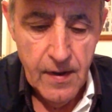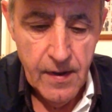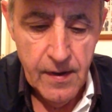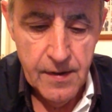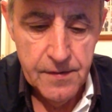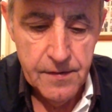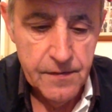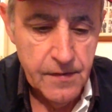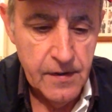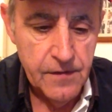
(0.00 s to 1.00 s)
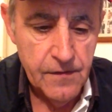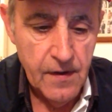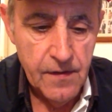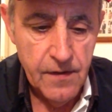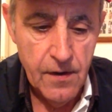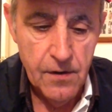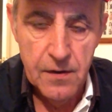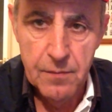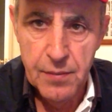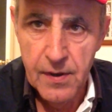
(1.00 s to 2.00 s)
and these are the
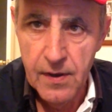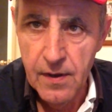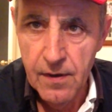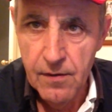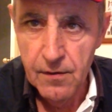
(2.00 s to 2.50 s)
only pair